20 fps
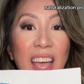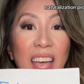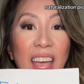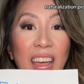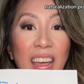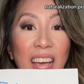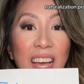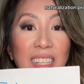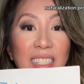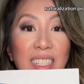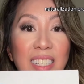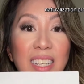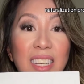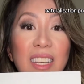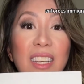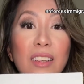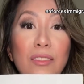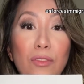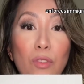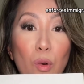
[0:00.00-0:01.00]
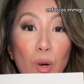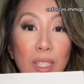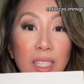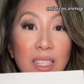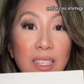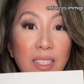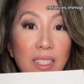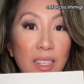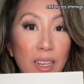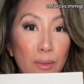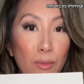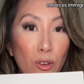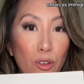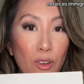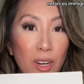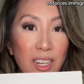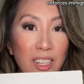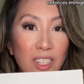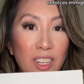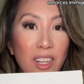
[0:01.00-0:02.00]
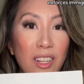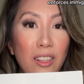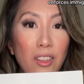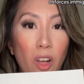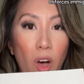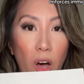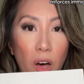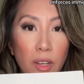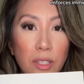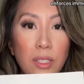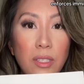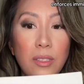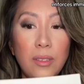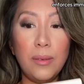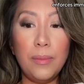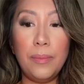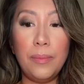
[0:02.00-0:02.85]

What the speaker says: and enforces immigration laws.